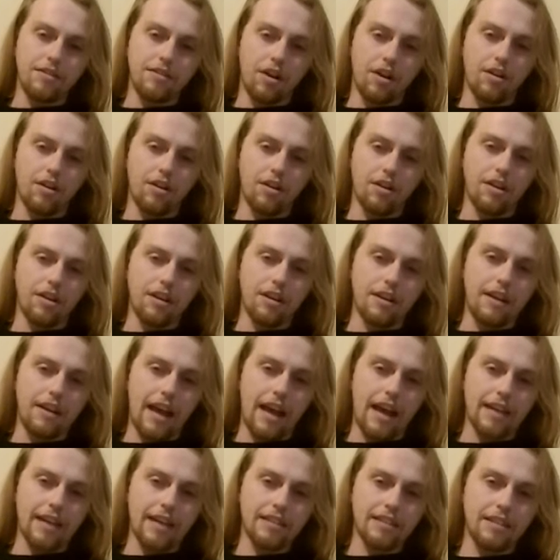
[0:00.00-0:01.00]
gnarly and
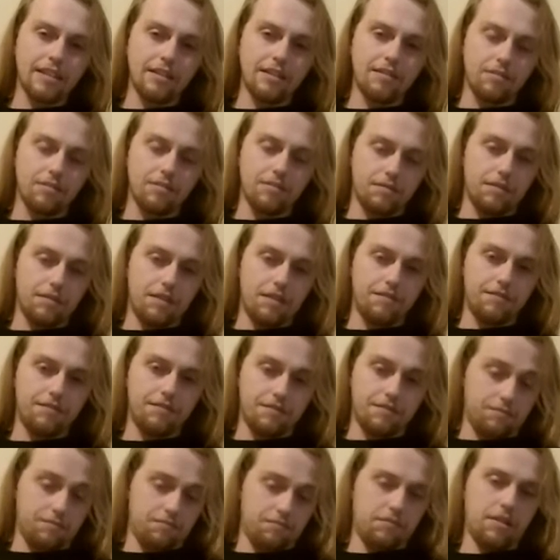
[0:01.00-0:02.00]
nasty,
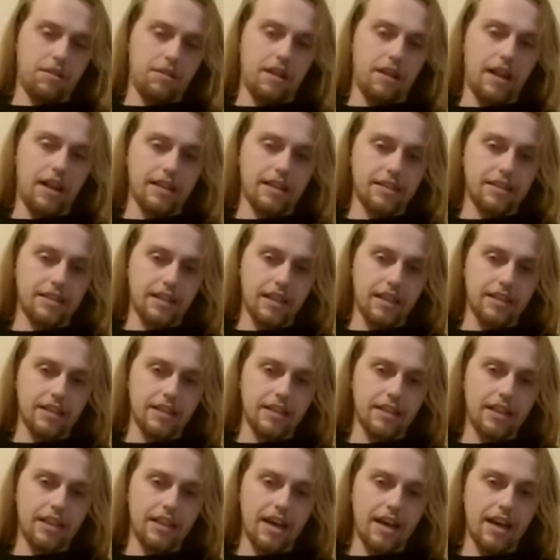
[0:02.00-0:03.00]
if it has to get
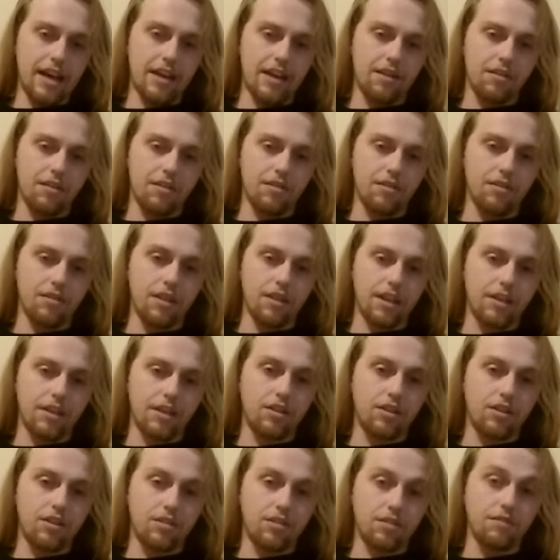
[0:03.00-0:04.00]
to that, or like
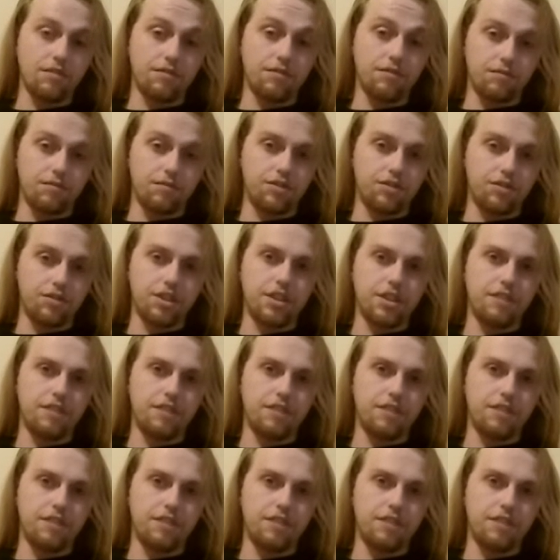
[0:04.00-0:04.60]
just